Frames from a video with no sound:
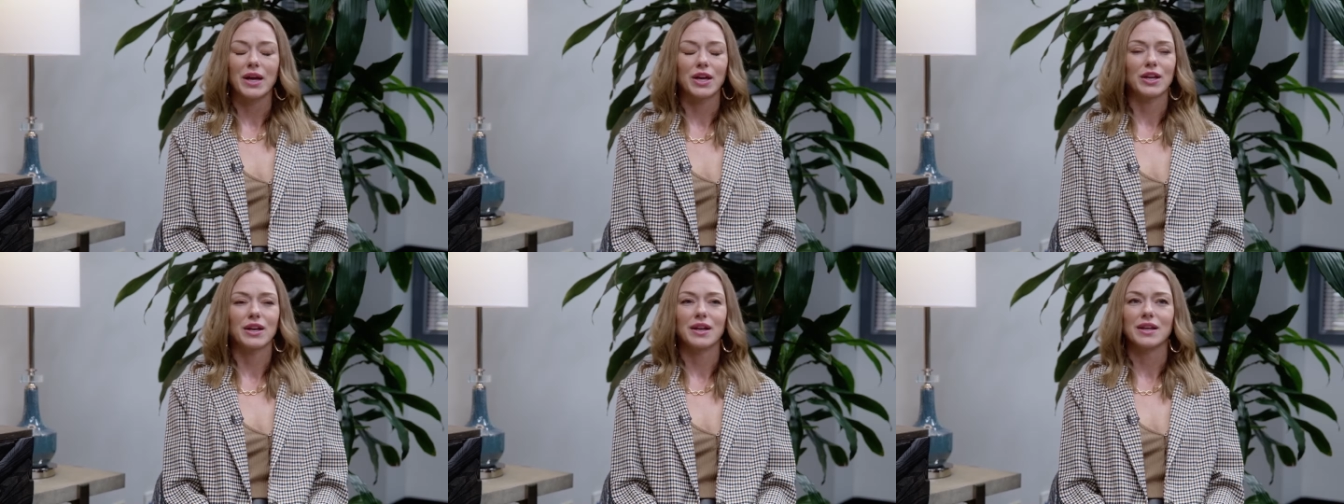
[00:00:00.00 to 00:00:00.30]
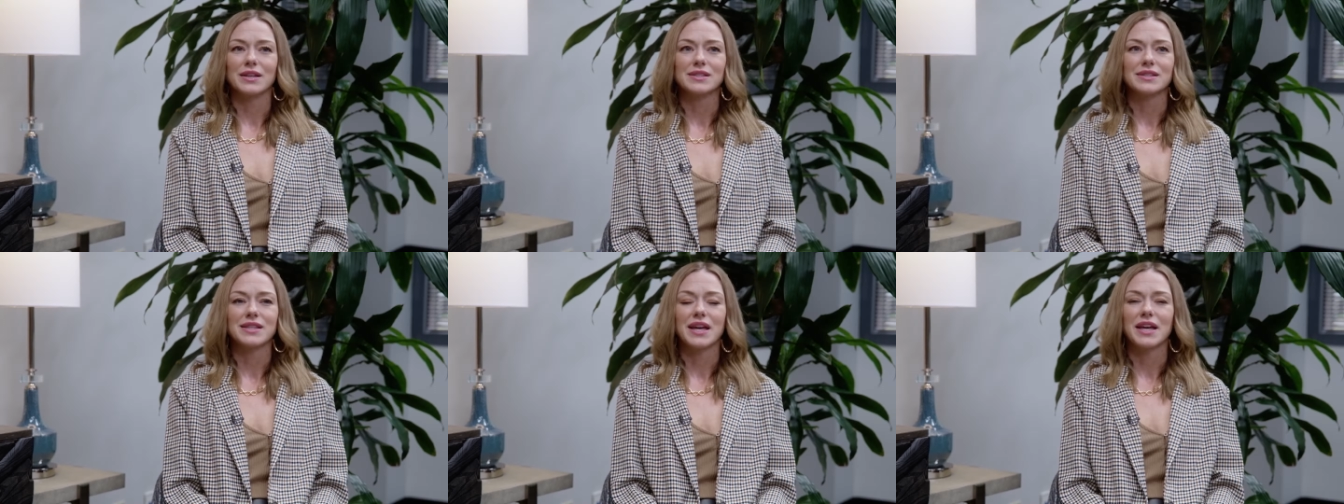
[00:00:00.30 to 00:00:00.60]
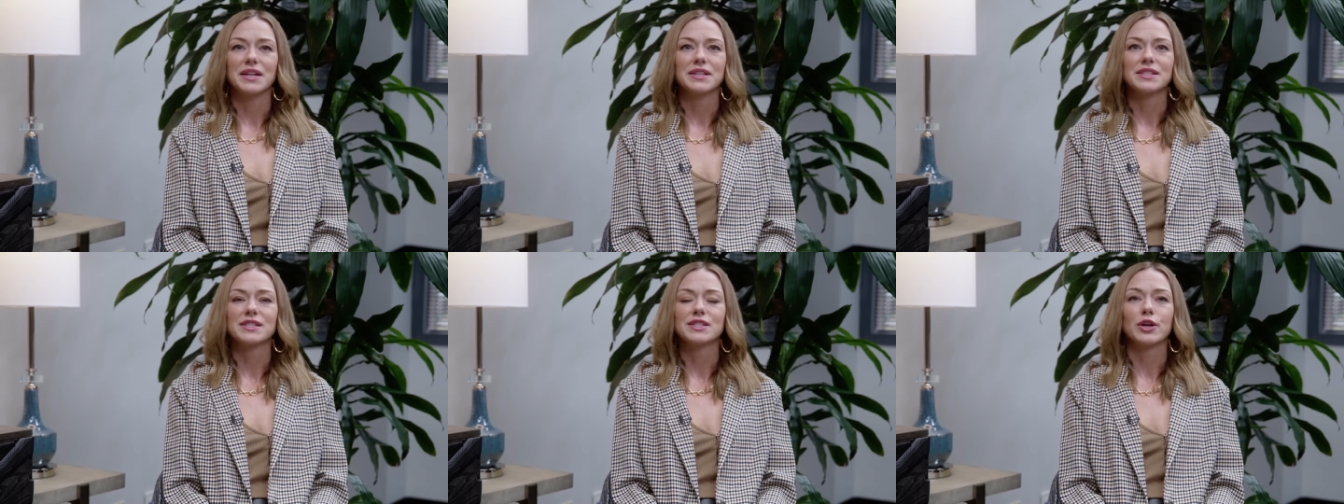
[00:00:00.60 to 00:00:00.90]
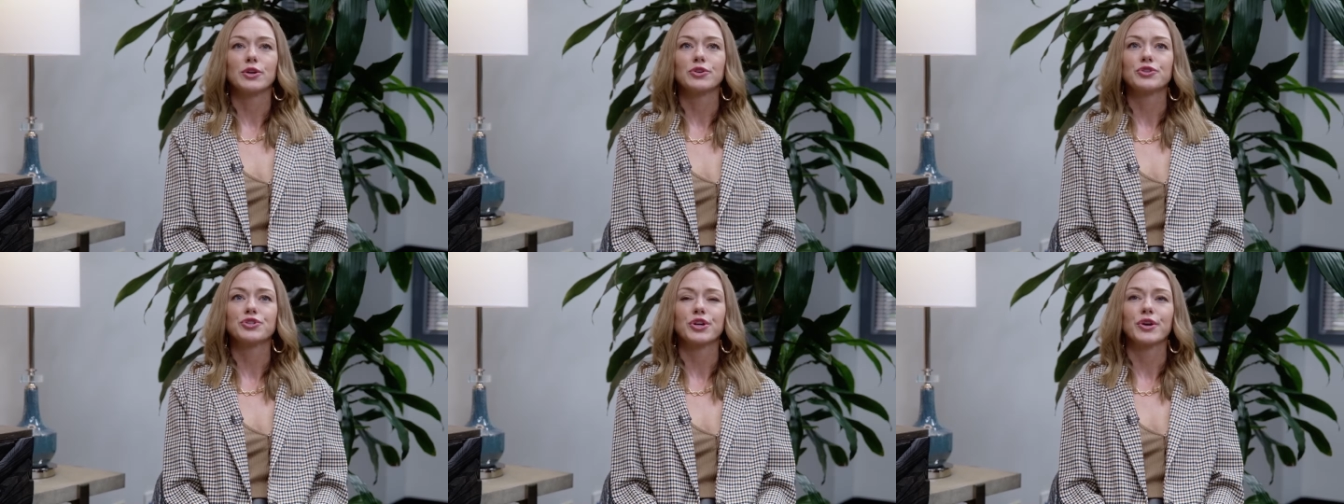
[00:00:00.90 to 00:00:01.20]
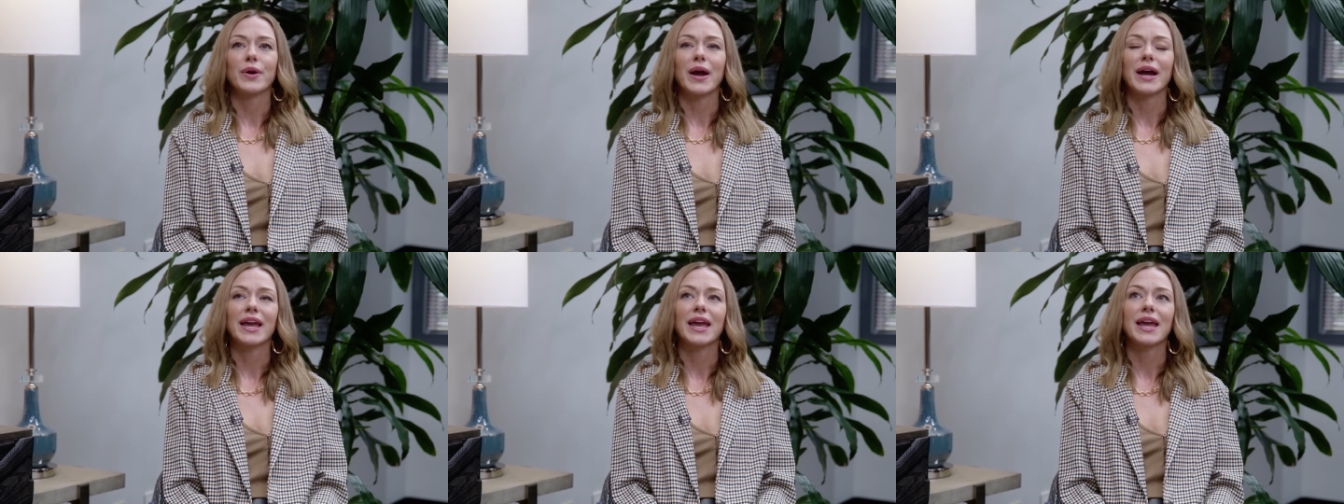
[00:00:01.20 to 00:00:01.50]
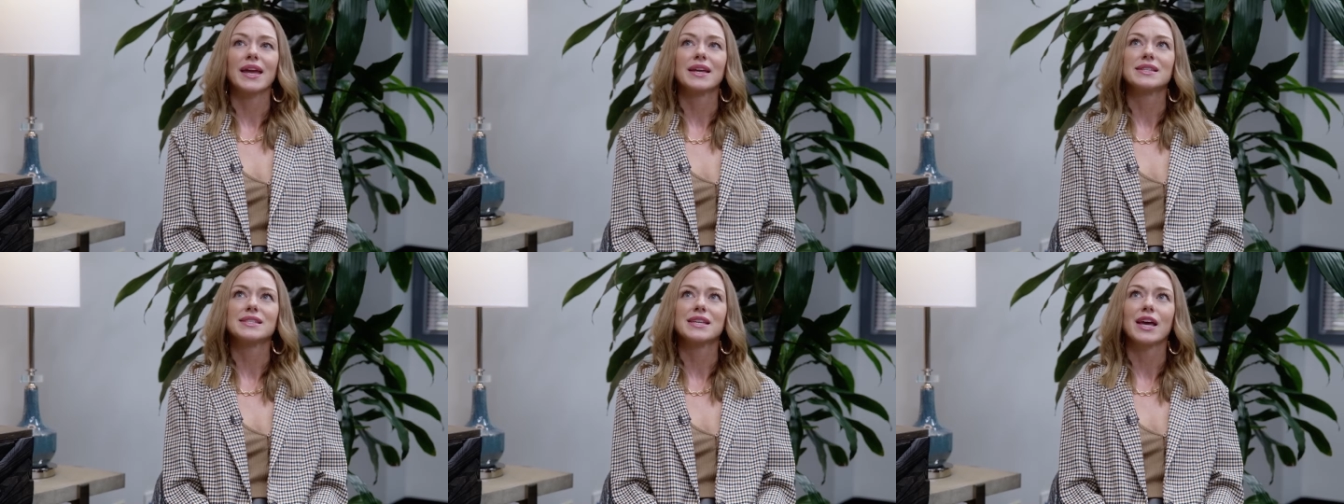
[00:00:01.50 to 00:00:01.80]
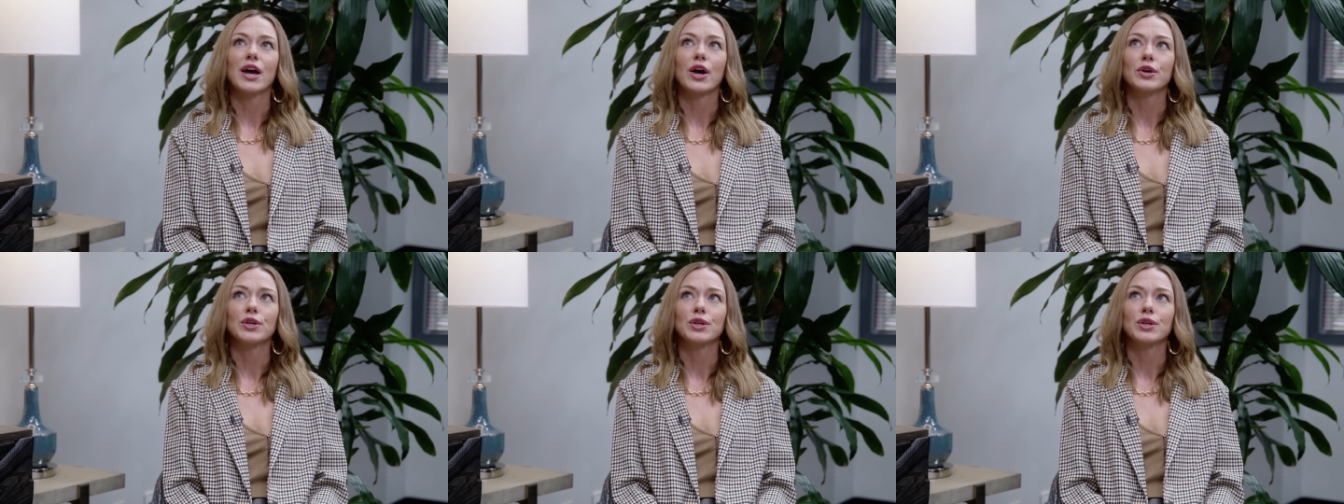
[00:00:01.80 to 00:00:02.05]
goodness. That is so true. I can't tell